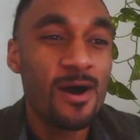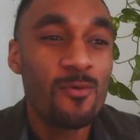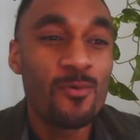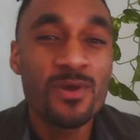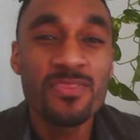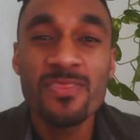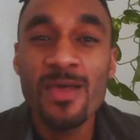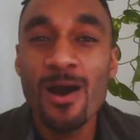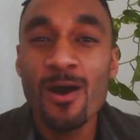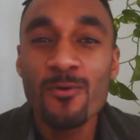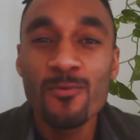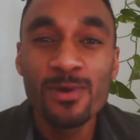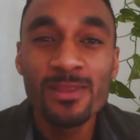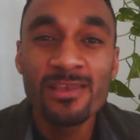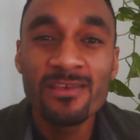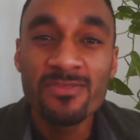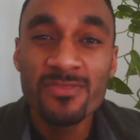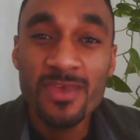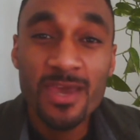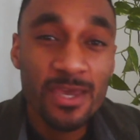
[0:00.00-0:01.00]
without
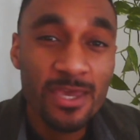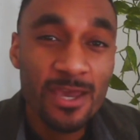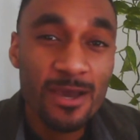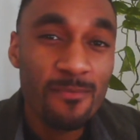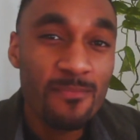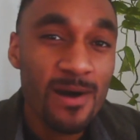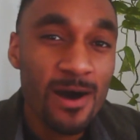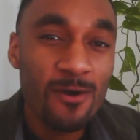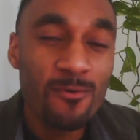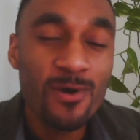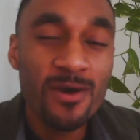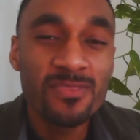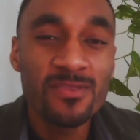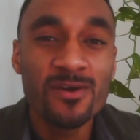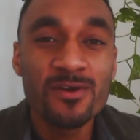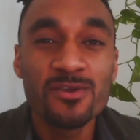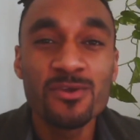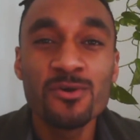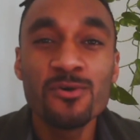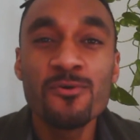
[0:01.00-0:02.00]
really thinking about what
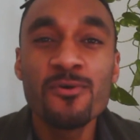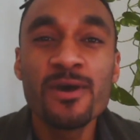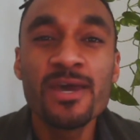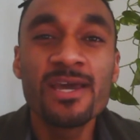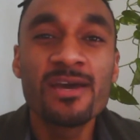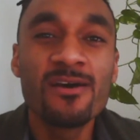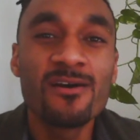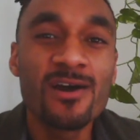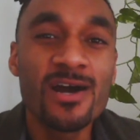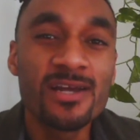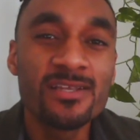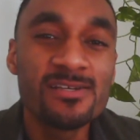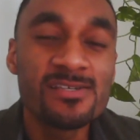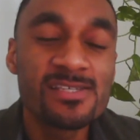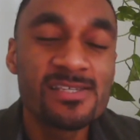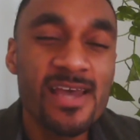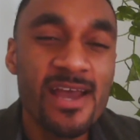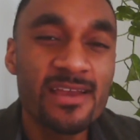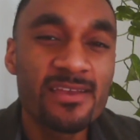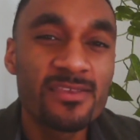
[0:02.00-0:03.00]
they're doing or
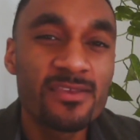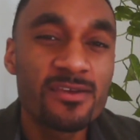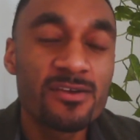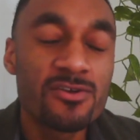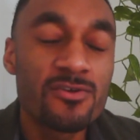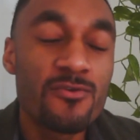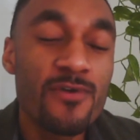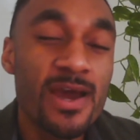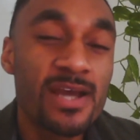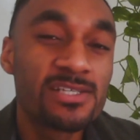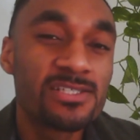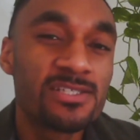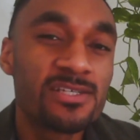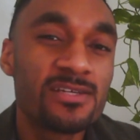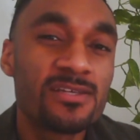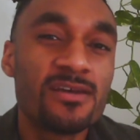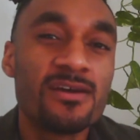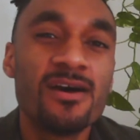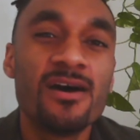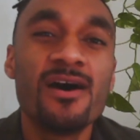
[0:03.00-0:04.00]
understanding the
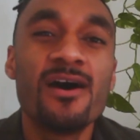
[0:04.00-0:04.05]
direction